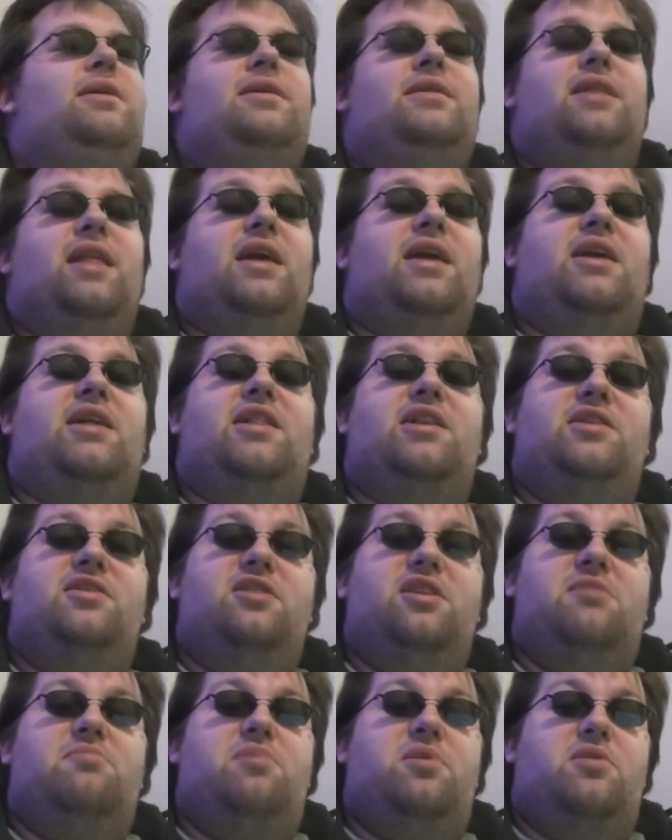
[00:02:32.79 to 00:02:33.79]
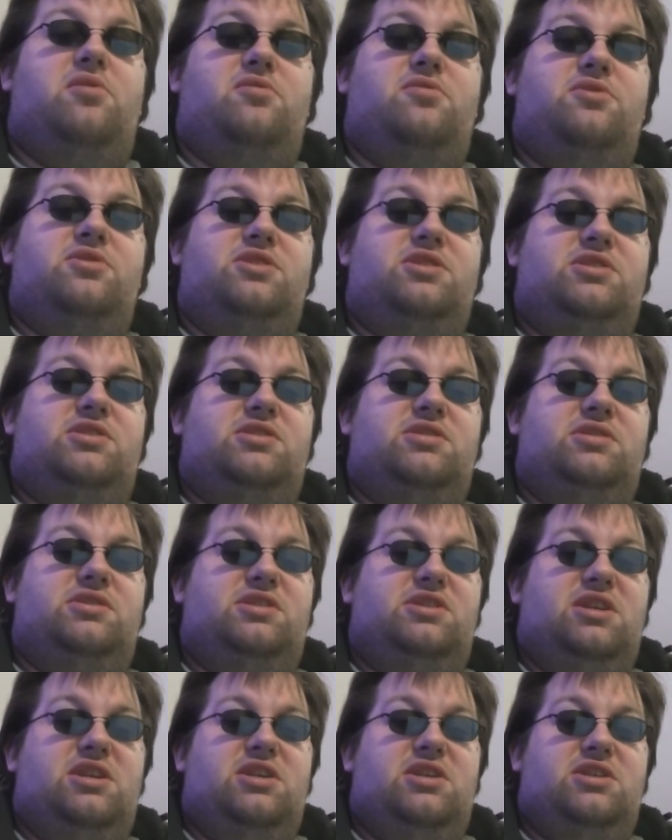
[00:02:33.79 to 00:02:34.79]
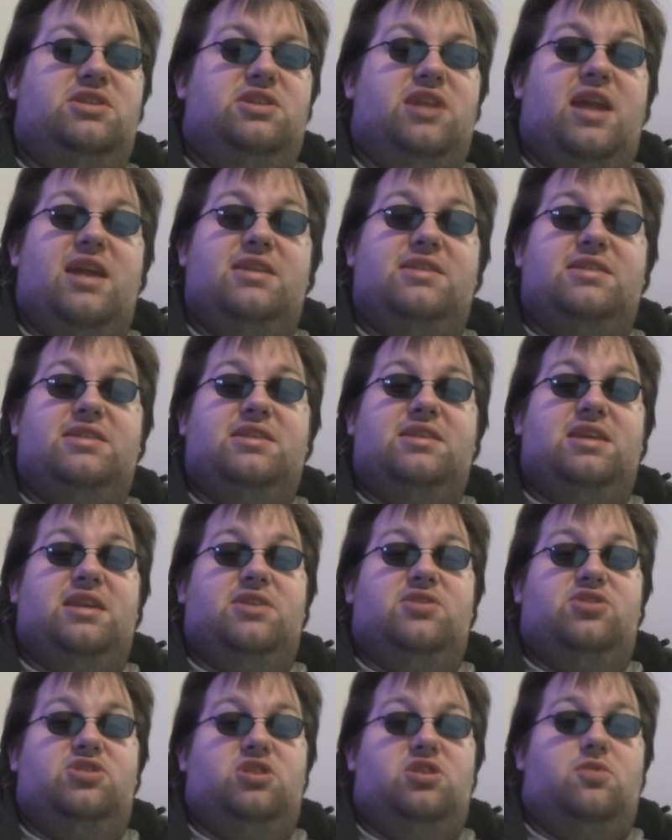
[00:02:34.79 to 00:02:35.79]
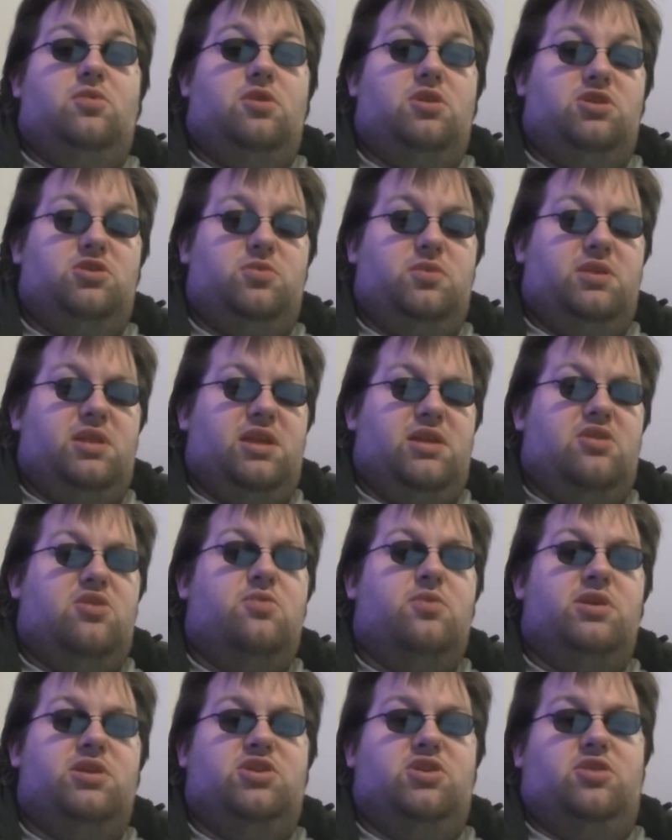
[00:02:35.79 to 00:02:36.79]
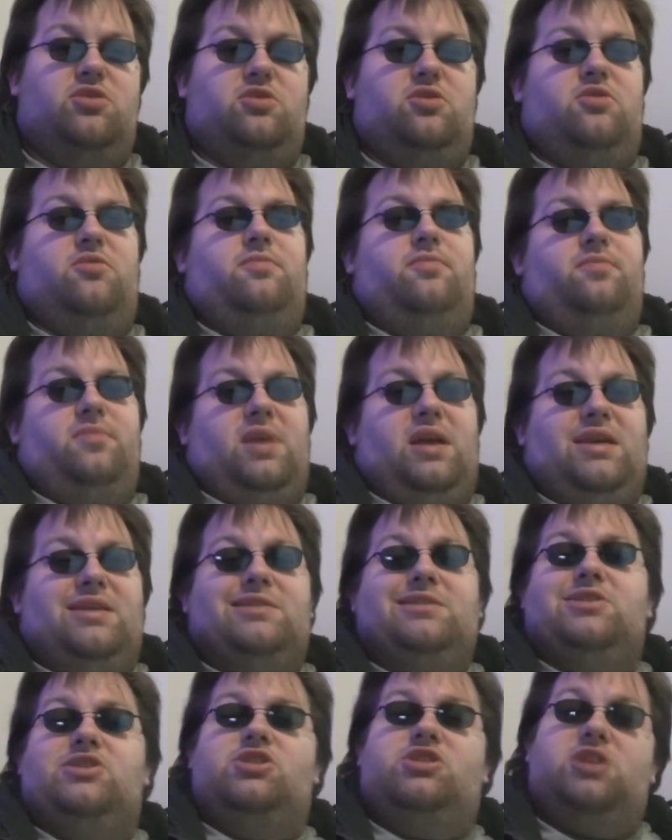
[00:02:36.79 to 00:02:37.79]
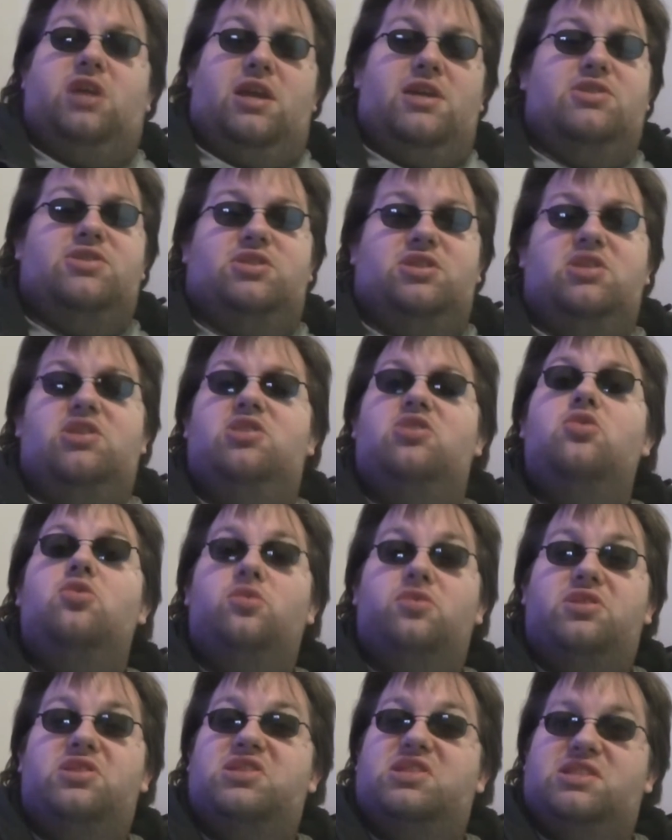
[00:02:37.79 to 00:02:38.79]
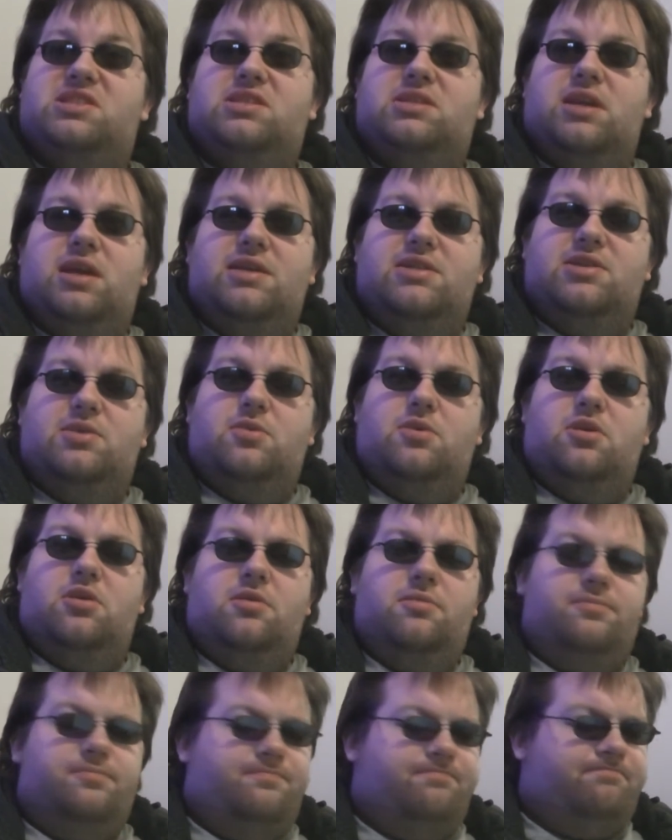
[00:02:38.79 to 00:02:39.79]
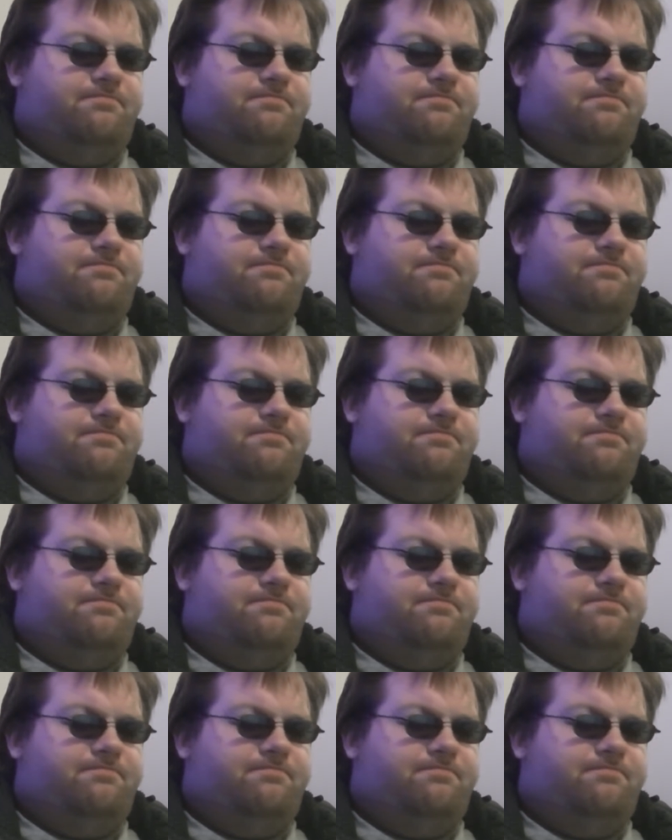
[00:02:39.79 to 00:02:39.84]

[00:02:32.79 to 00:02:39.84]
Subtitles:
like, clearly Bones sees Nancy as she was when they knew each other as youths, as it were.